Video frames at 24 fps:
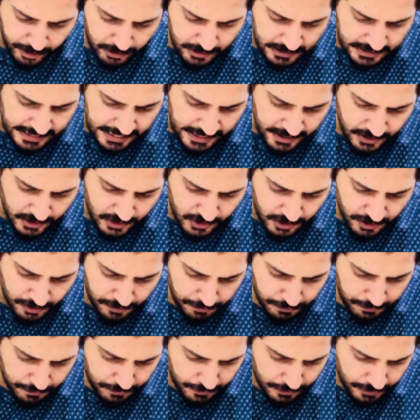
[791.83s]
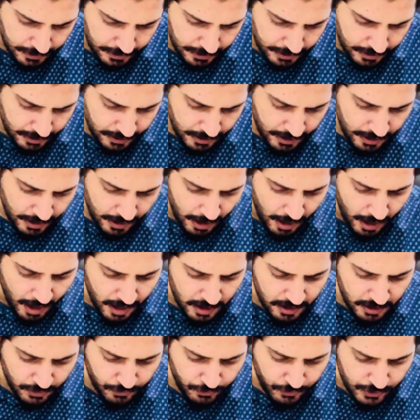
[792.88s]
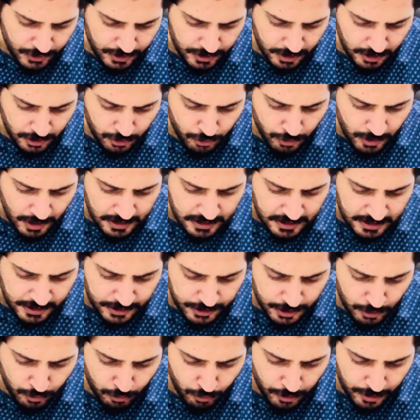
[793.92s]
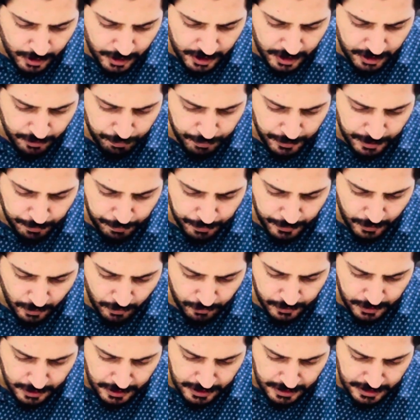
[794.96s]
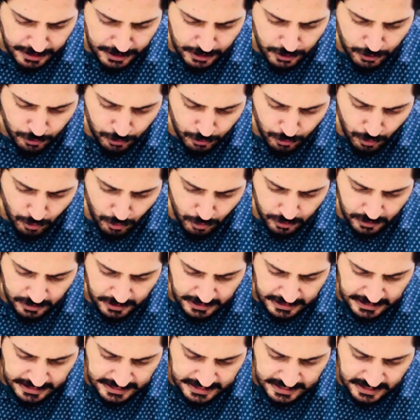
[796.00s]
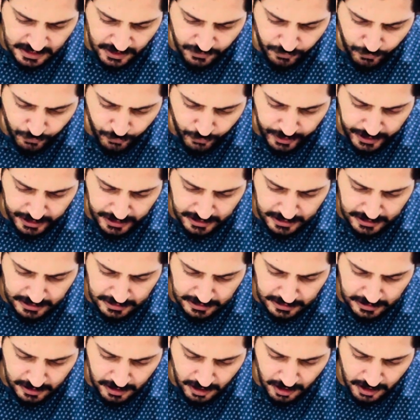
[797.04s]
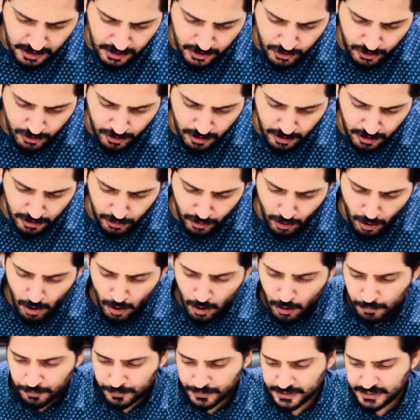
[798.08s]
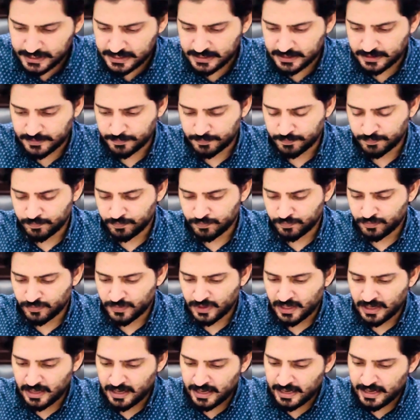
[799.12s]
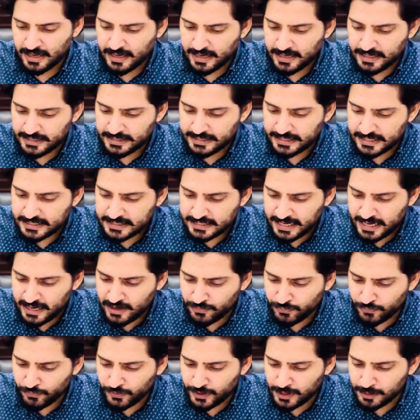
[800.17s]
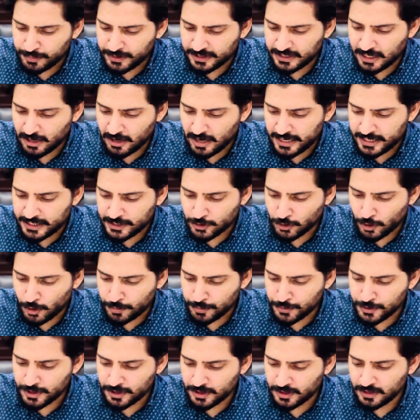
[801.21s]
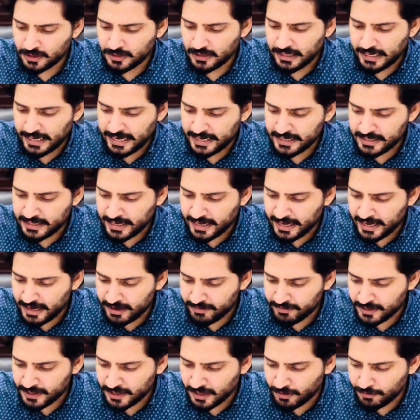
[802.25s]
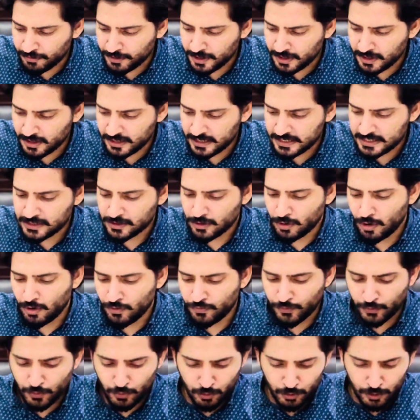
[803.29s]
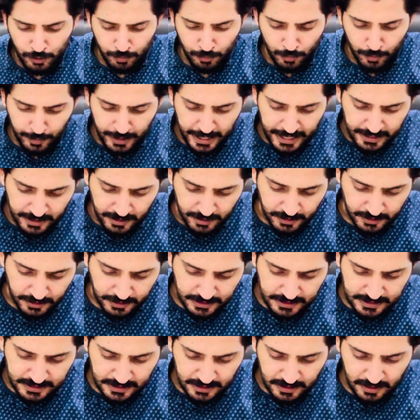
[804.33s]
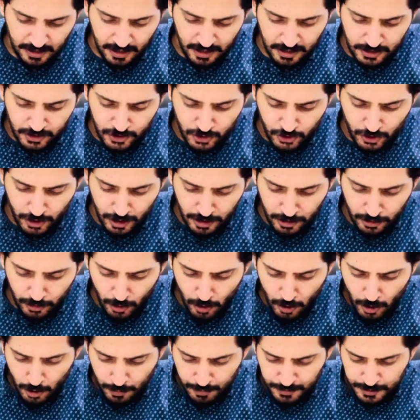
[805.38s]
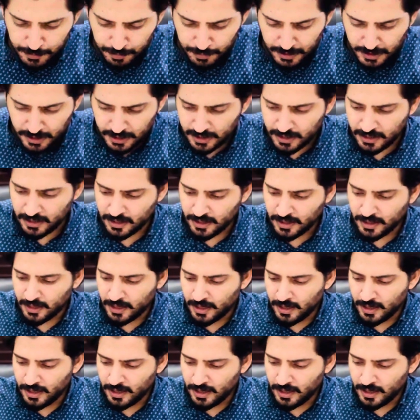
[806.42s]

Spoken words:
sensitive artificial translator could relieve people of the need to know these differing cultural norms. Yes, F will be the right option, and have an awareness of good manners. Cultural norms mean